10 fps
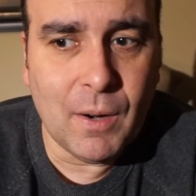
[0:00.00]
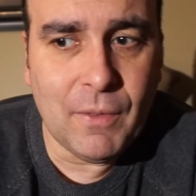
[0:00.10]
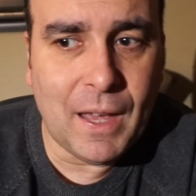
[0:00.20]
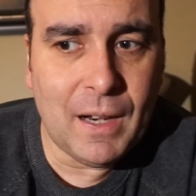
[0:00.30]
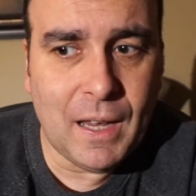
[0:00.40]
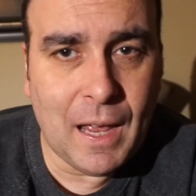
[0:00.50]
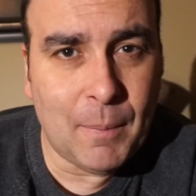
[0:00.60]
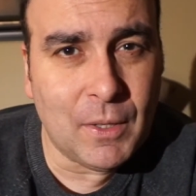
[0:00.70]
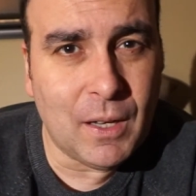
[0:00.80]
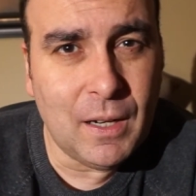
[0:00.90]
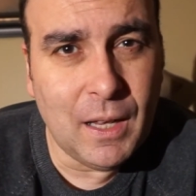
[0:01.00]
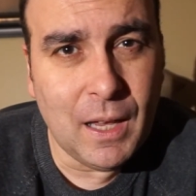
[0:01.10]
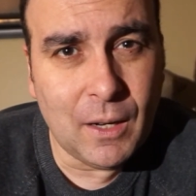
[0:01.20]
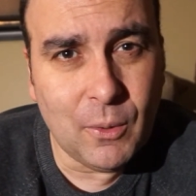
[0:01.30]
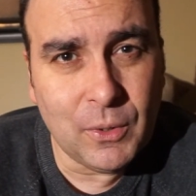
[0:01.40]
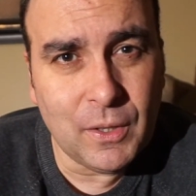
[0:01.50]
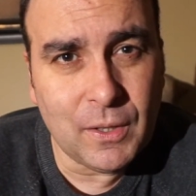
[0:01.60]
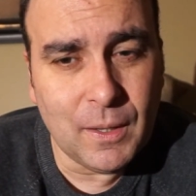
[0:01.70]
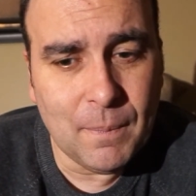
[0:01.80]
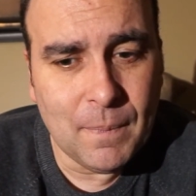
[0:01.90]
of that Amazon
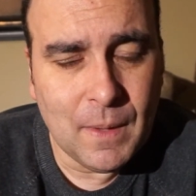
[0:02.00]
ecosystem.